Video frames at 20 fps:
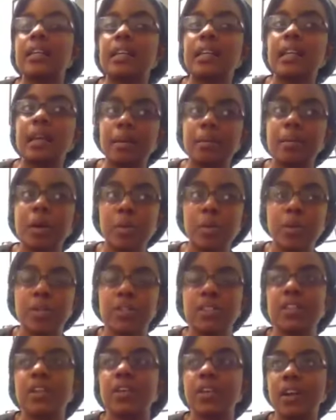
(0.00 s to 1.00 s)
get my
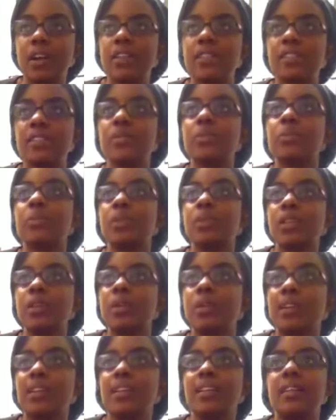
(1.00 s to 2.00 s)
points across really
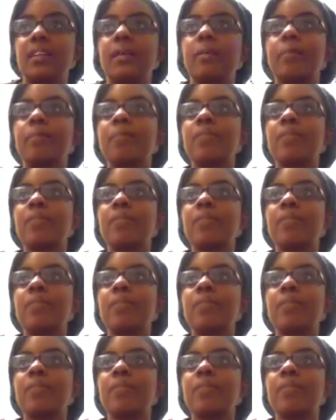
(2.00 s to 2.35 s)
quickly.